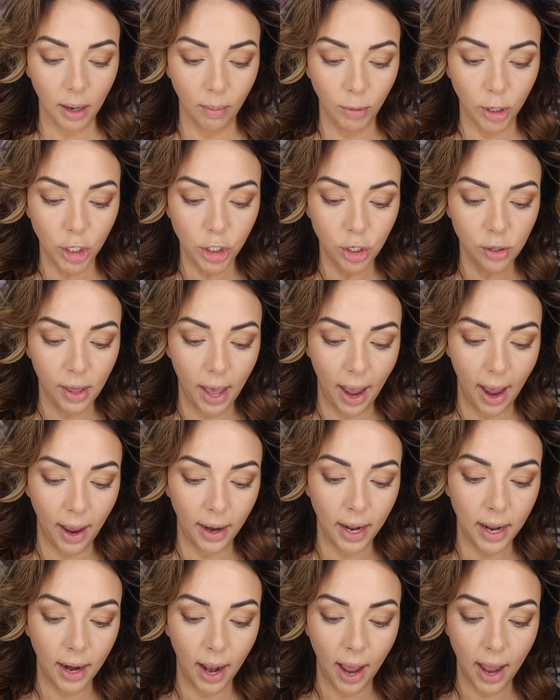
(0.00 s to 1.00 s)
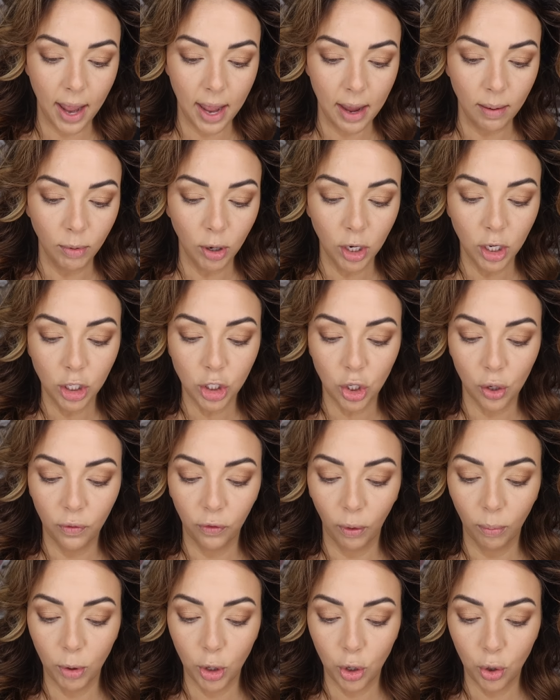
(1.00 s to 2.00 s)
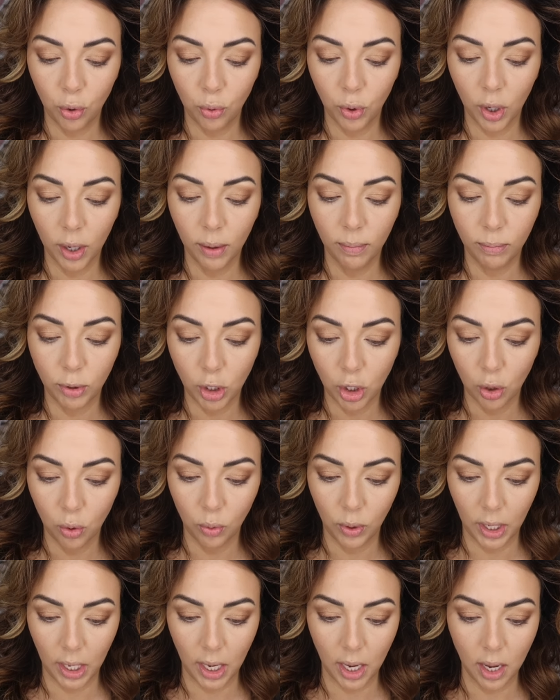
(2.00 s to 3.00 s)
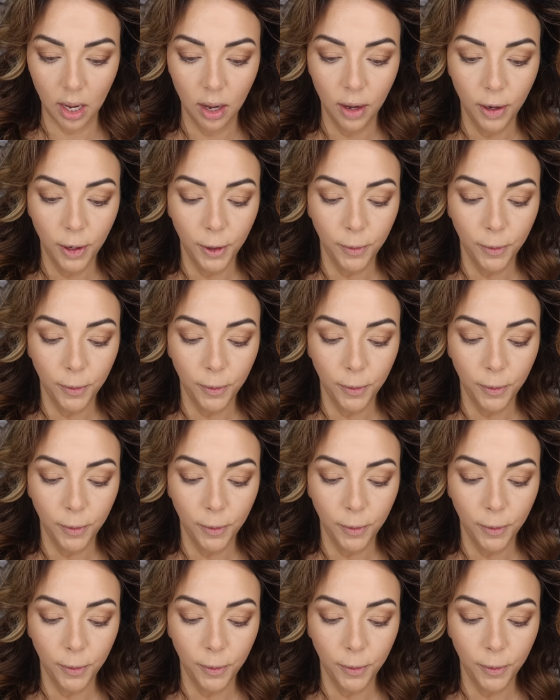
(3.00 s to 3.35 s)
I'm gonna do that, and I am gonna do from Huda Beauty.